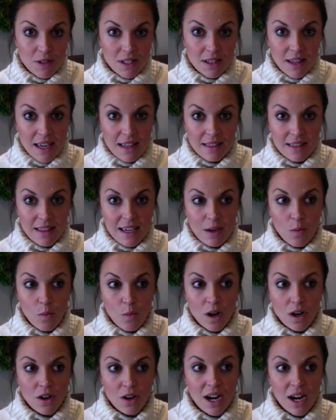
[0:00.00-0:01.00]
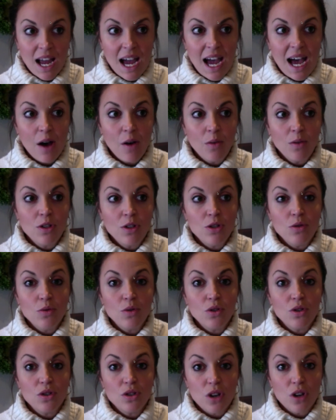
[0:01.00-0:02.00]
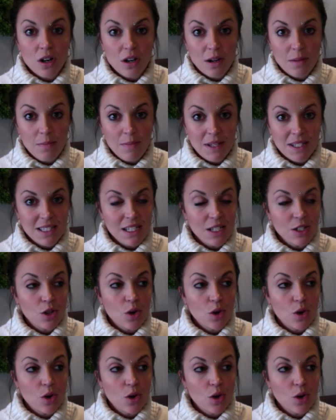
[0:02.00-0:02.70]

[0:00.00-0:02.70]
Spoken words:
lately wondering how to start a business,